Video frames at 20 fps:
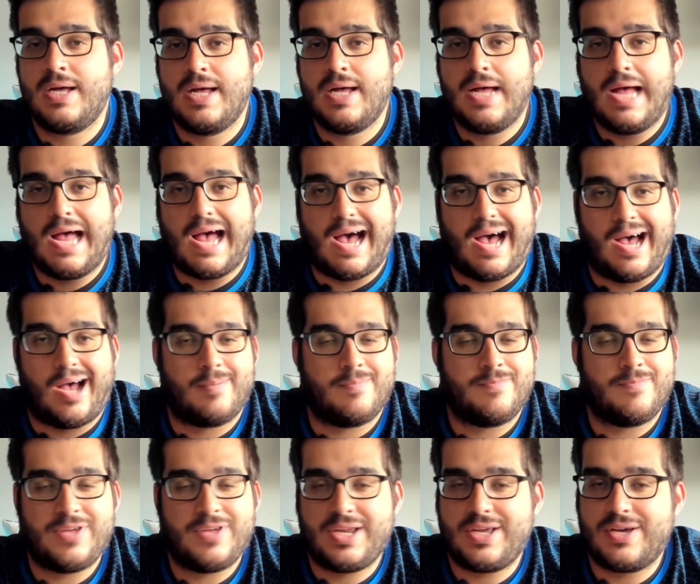
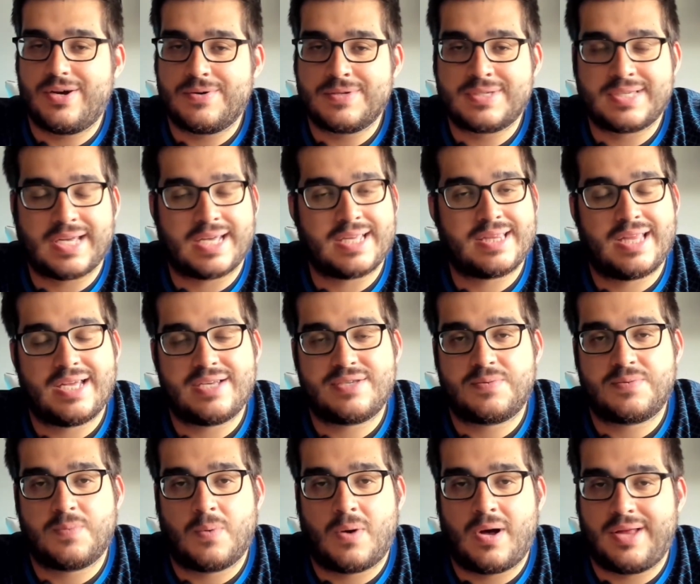Videos like this
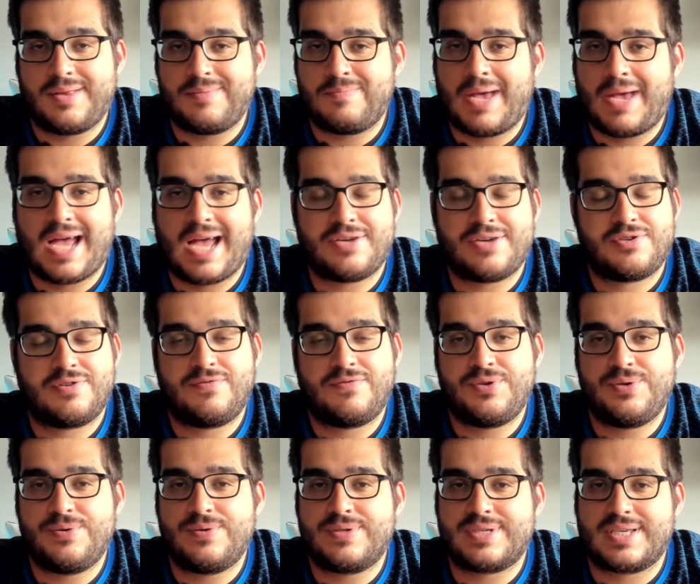one, match reviews,